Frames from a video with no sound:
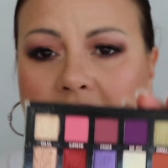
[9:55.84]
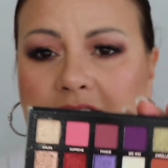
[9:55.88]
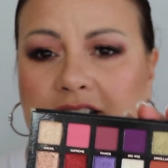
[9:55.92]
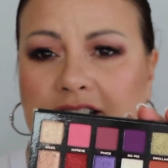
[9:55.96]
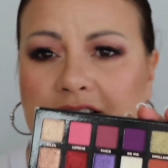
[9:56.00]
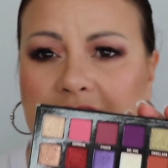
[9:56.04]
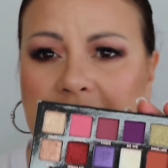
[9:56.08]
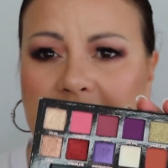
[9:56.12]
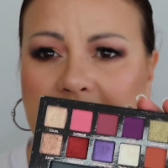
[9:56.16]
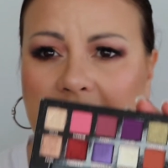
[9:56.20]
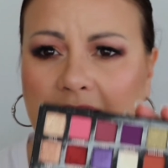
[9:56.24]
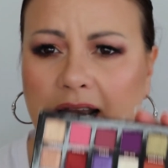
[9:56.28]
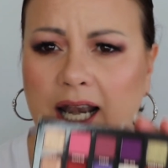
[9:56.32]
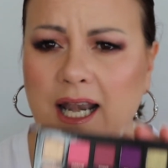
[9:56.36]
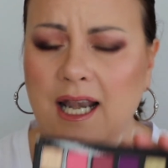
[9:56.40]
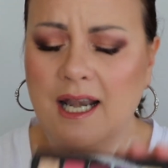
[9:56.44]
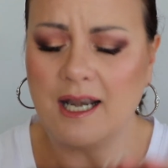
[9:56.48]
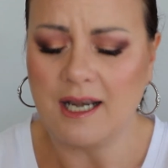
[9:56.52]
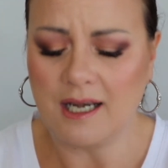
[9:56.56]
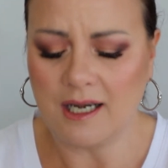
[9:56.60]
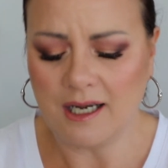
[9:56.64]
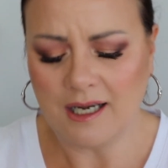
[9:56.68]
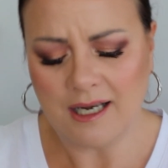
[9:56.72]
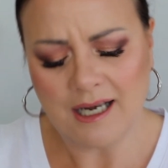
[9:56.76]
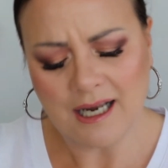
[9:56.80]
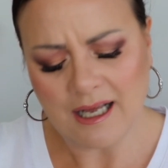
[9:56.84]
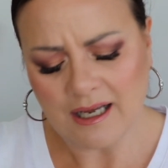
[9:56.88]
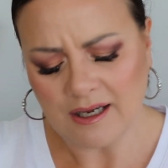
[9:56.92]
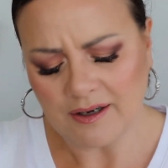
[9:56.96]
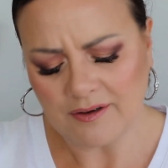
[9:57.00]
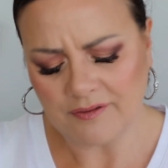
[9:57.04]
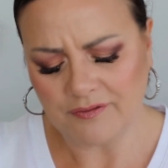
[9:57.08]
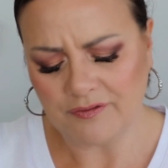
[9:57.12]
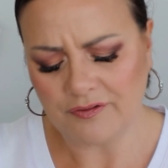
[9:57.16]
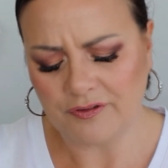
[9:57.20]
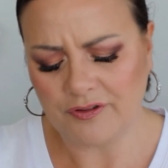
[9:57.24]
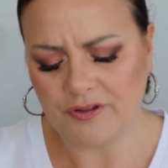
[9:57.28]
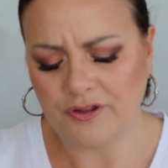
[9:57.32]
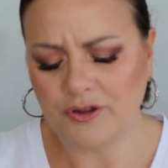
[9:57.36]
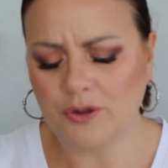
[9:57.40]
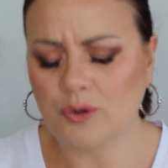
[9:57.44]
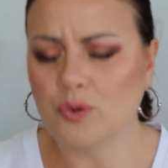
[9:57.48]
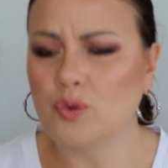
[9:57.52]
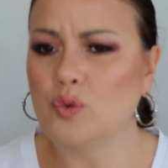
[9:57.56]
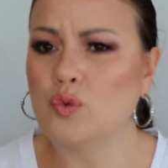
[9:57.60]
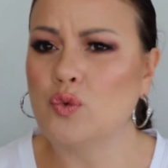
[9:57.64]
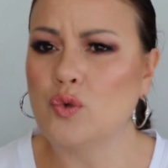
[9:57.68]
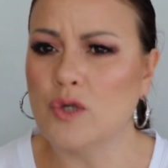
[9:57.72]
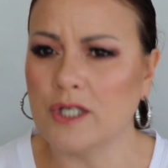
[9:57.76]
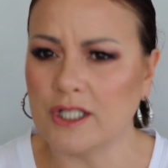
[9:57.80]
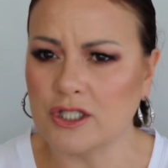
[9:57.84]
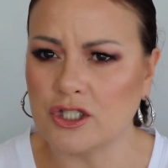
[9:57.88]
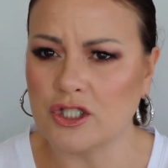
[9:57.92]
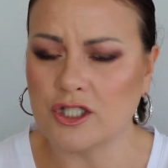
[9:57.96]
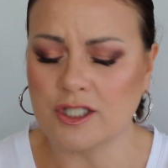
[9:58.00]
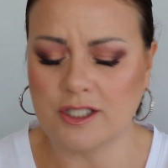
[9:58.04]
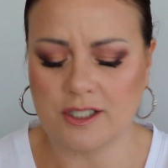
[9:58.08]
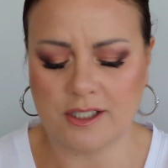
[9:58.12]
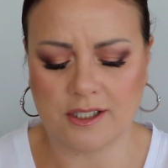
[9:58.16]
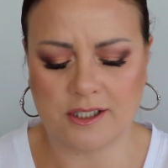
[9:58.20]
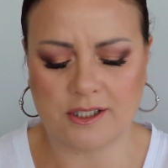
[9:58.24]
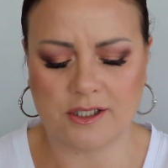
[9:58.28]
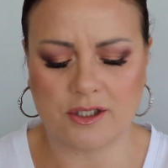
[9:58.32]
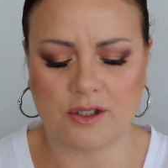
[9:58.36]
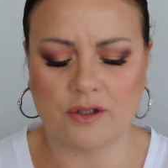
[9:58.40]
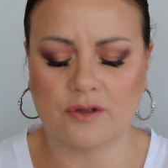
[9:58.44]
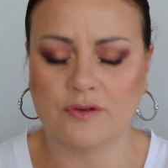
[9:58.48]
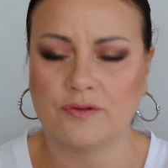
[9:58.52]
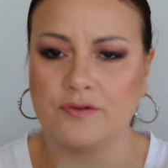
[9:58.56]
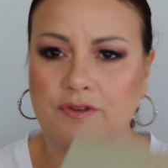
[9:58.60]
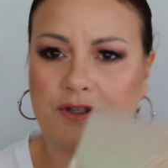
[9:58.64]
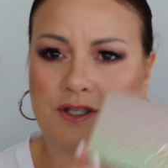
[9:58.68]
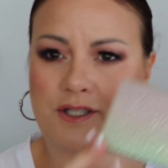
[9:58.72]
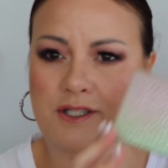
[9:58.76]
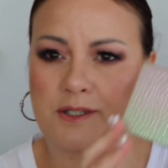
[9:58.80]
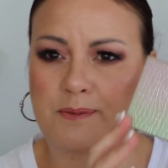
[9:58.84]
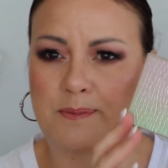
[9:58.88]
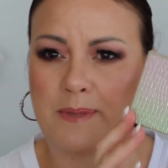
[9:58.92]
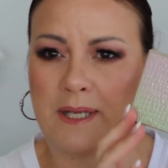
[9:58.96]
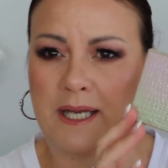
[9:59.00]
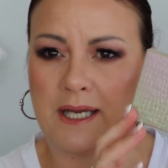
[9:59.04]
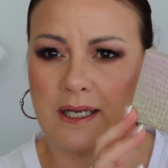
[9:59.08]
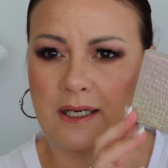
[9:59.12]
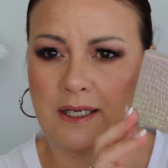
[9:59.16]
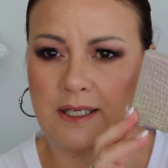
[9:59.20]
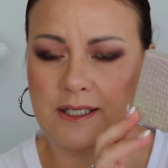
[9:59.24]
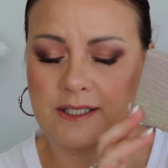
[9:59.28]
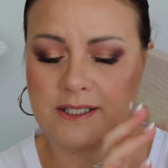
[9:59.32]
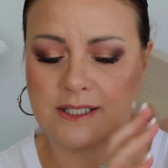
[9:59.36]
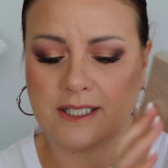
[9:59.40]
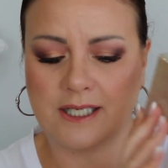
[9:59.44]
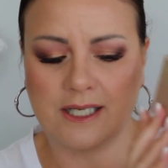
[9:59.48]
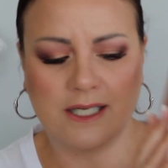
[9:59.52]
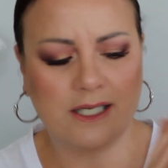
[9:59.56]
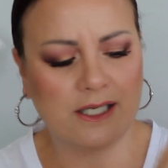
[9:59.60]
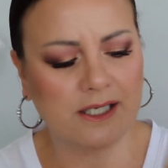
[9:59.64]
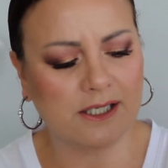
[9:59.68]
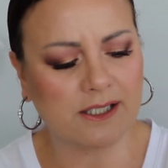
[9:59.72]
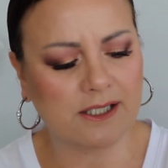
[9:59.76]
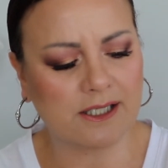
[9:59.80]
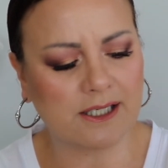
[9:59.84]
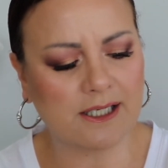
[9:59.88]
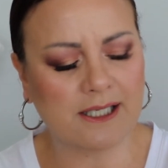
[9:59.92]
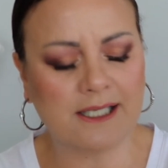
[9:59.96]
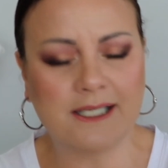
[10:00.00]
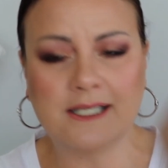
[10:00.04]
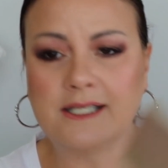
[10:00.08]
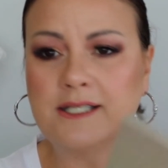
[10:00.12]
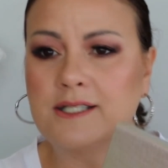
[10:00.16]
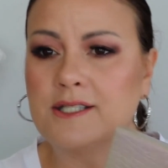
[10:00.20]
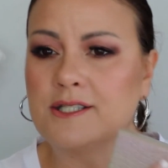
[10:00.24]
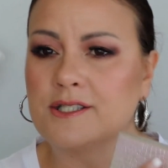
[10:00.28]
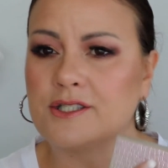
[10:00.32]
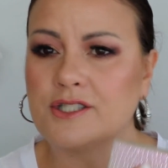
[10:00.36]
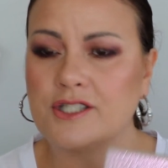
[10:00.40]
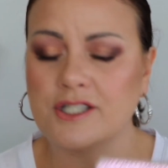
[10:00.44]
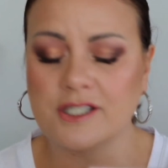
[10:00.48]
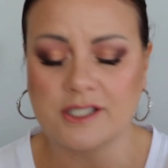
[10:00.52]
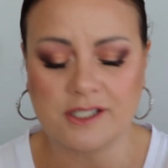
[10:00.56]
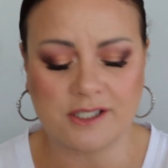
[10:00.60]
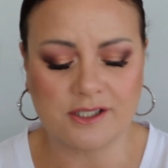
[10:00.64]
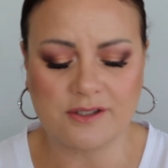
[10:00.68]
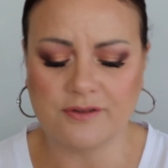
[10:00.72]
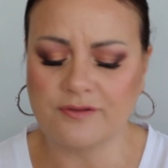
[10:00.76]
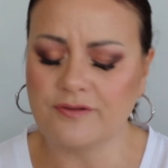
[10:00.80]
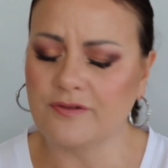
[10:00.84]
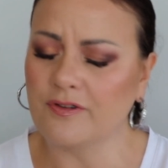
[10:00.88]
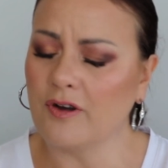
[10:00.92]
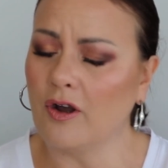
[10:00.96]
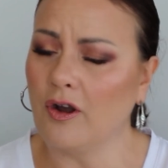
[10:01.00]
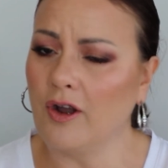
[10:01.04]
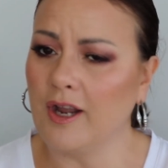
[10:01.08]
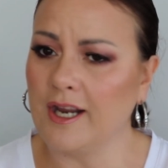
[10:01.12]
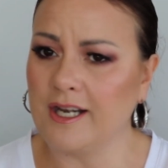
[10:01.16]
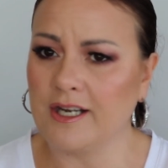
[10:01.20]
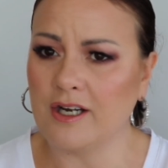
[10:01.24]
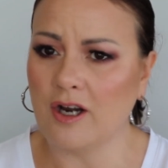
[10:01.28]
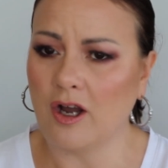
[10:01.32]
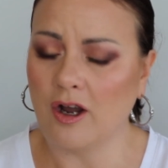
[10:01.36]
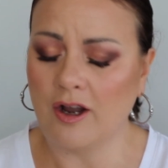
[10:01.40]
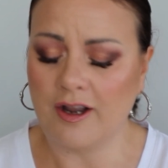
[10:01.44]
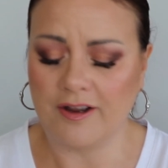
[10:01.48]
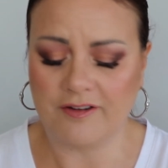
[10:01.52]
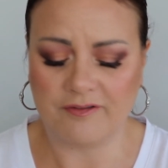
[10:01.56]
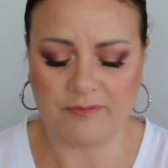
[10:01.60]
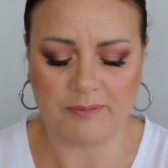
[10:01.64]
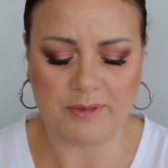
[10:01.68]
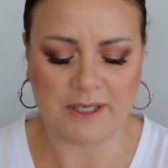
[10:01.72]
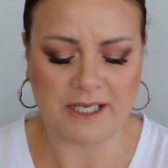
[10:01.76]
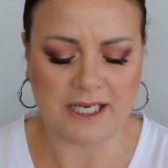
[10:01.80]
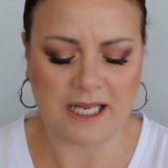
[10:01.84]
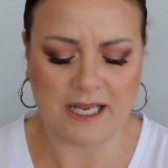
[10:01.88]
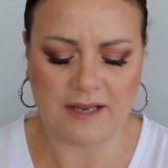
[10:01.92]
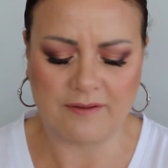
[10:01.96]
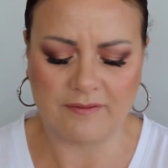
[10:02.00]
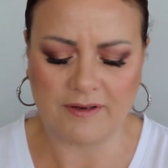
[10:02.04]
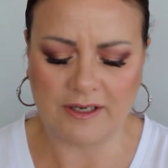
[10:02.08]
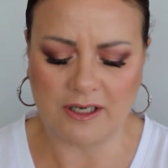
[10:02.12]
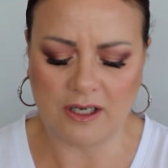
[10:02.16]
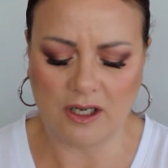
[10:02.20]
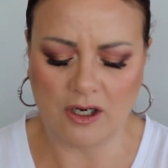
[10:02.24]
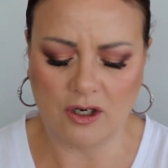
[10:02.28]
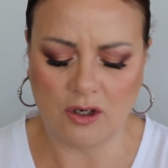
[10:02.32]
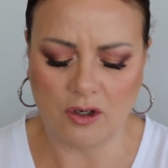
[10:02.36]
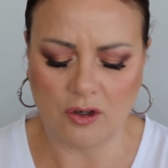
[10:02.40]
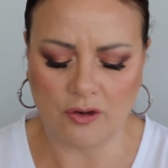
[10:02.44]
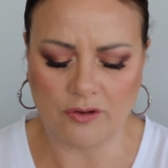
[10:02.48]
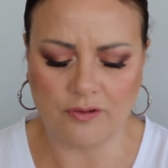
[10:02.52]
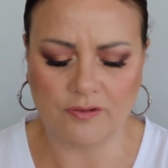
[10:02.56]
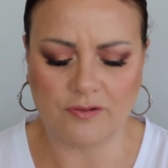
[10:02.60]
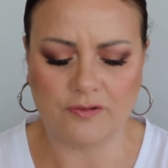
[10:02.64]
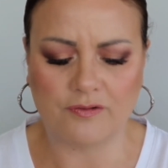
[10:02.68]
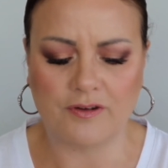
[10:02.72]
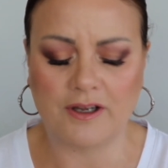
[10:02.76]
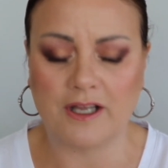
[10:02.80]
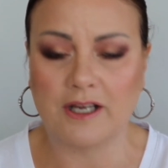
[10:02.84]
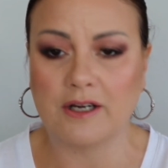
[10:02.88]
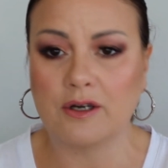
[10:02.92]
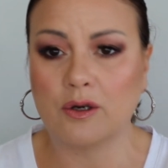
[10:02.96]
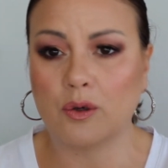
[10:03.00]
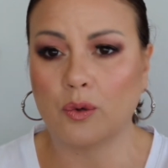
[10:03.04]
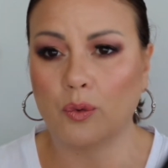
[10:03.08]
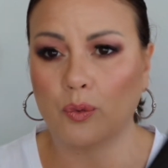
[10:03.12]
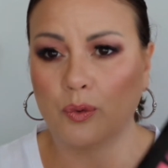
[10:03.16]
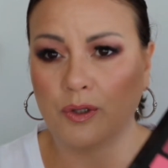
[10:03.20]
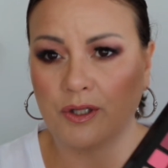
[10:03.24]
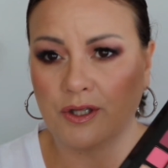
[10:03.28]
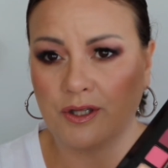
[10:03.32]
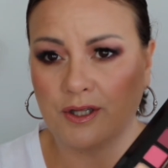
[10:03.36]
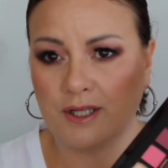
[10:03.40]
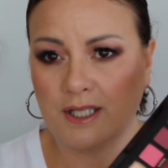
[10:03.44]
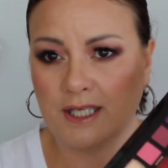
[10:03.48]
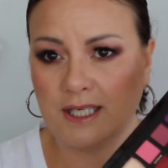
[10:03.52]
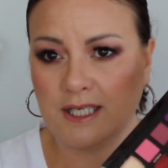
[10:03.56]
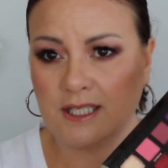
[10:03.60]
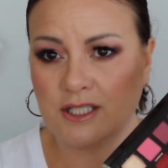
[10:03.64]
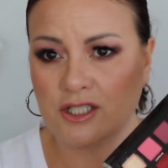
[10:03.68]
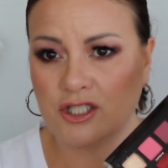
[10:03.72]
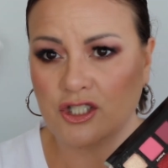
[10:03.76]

just love the richness of this palette. It is just divine. I've been having a lot of fun with these